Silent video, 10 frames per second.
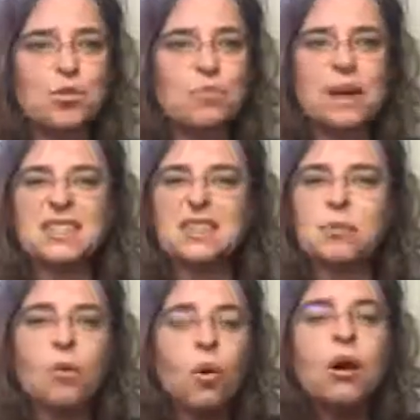makes
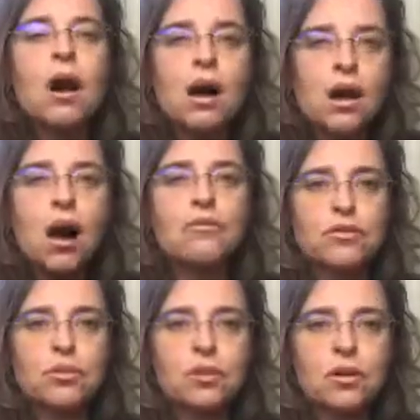it more
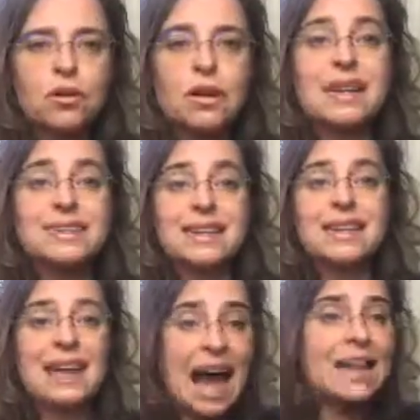uncomfortable to
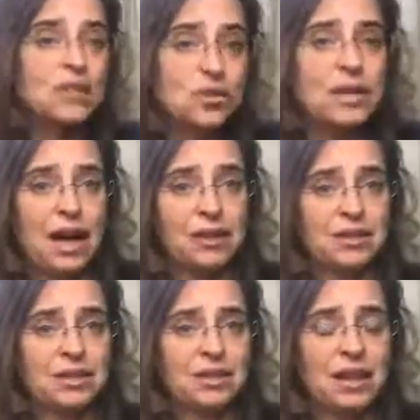not do the
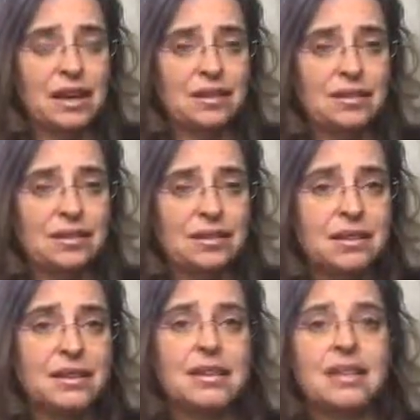healthy thing
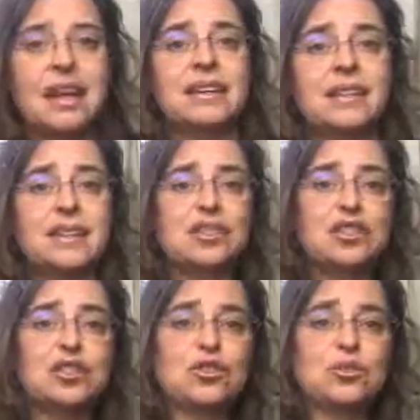than it is
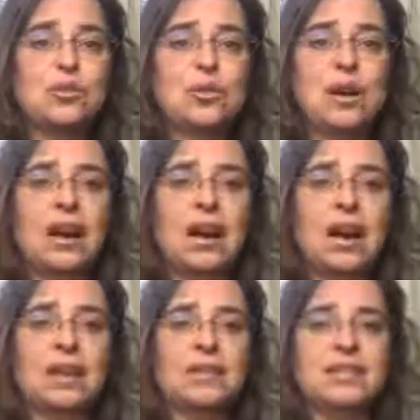to
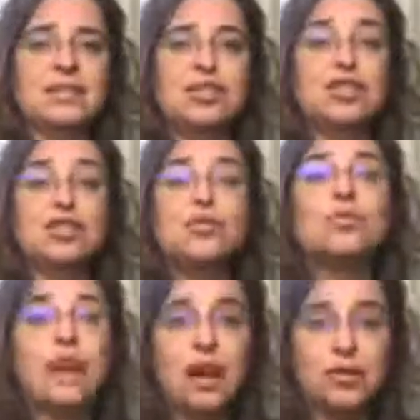do
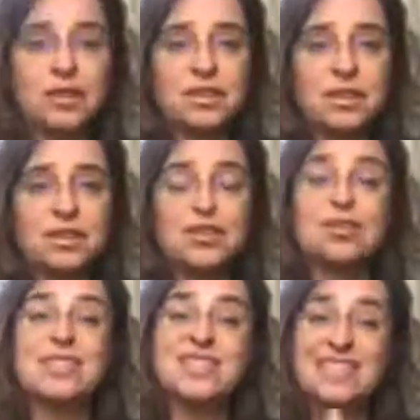the healthy thing. So
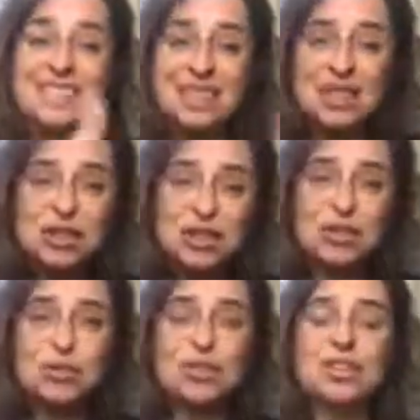it's easier to
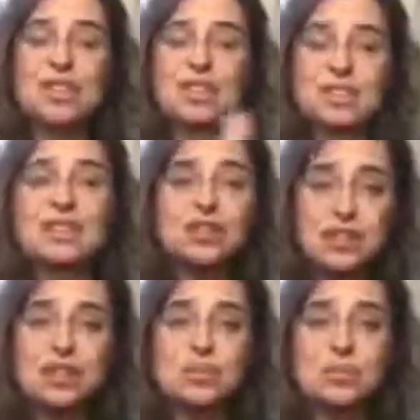do the thing that's
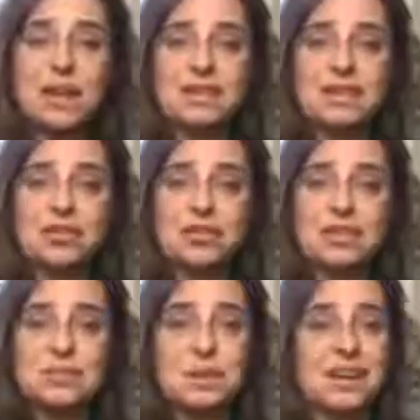in your best
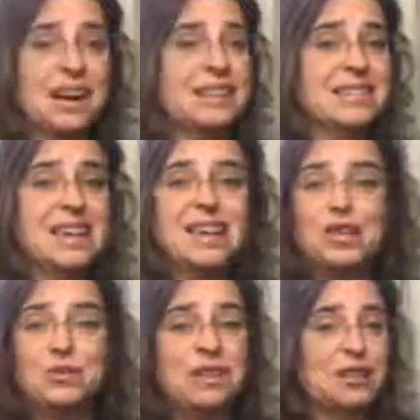interest because
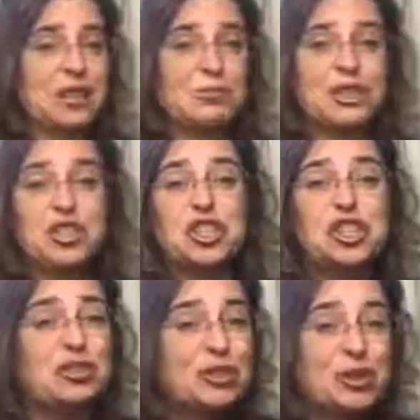you've got so much
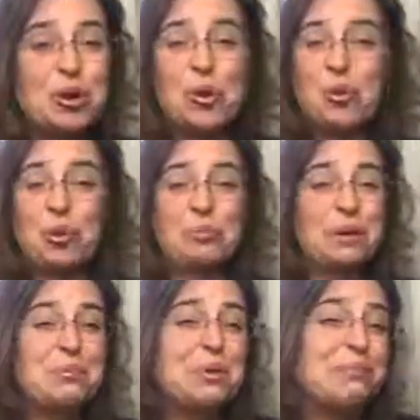guilt or
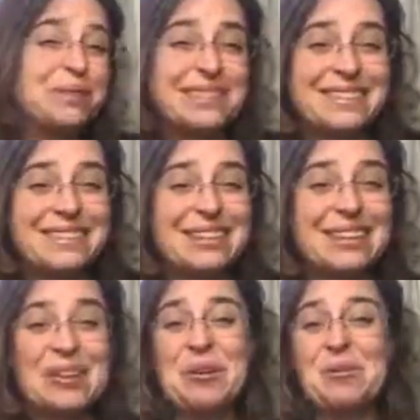people
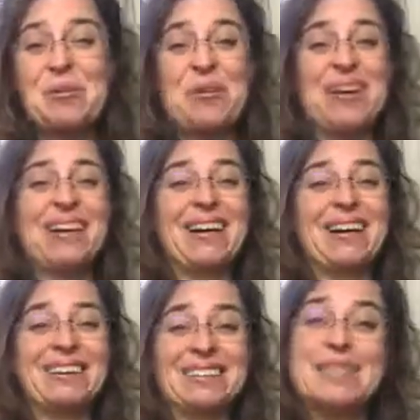pleasing or
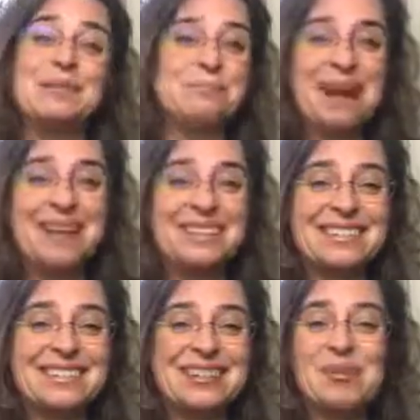
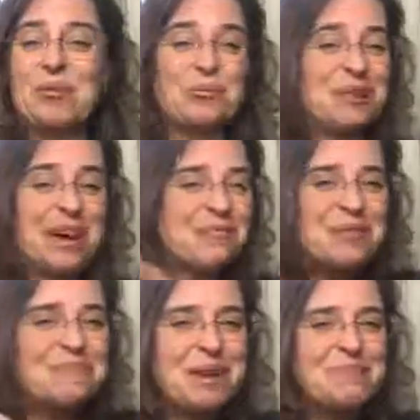expense or whatever
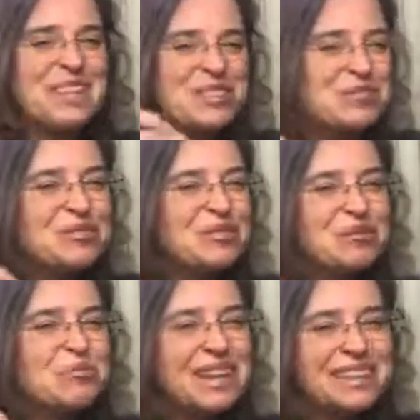it may be. Use
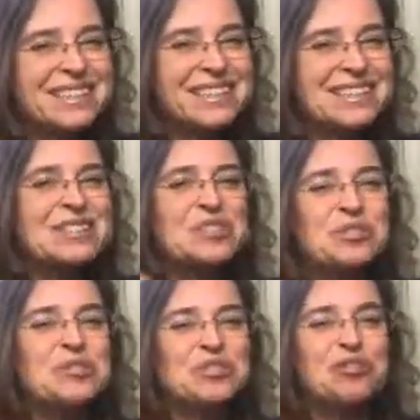your weaknesses,
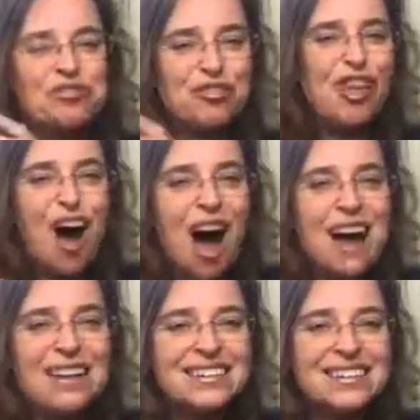use your
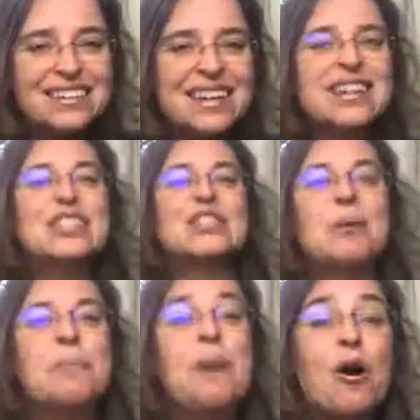flaws
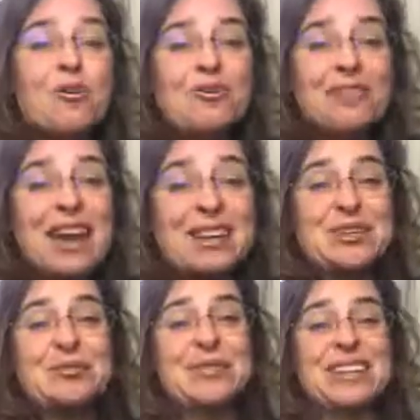to motivate
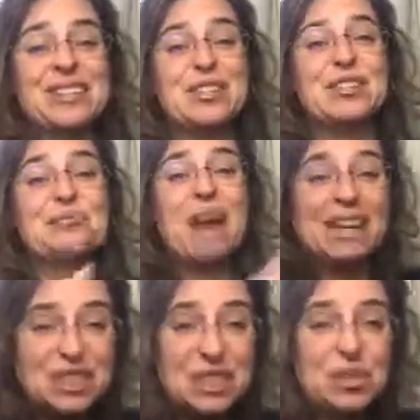you in the
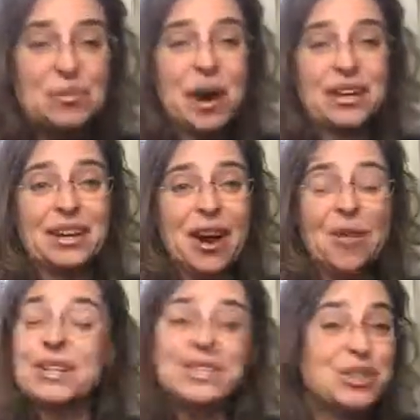direction you want to
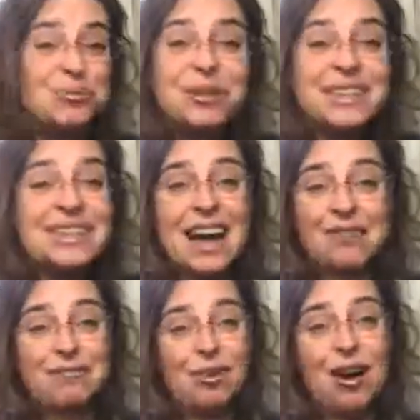go, because they're really
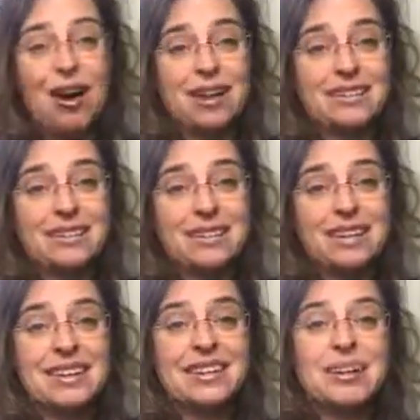not flaws.
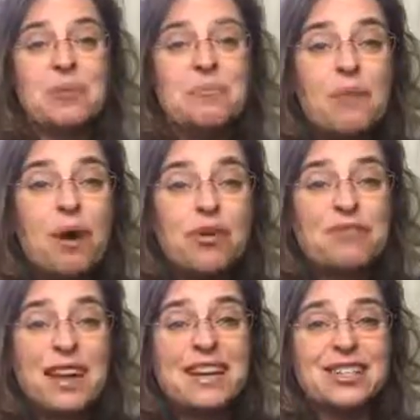They're
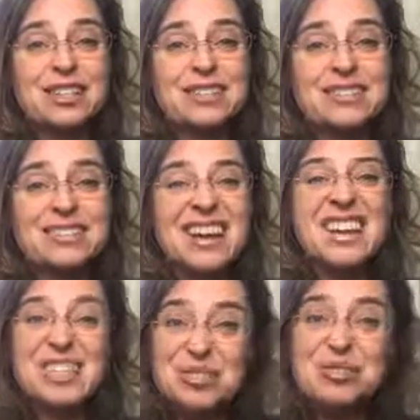motivations.
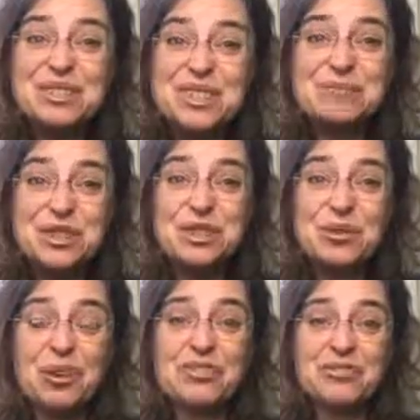Use them to
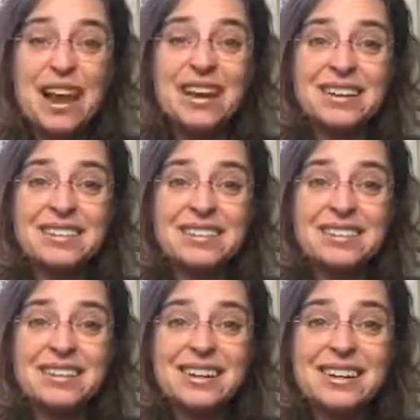your
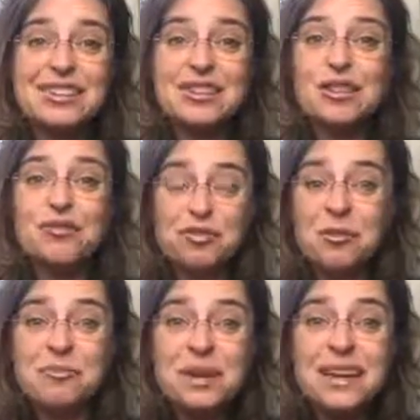advantage. So
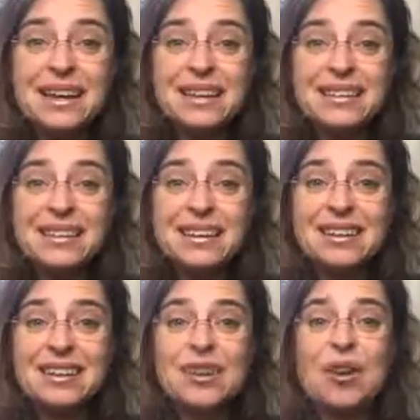for me,
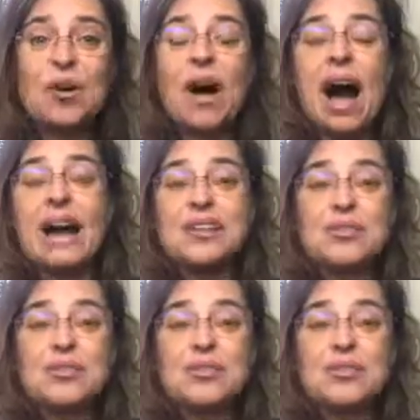you know, I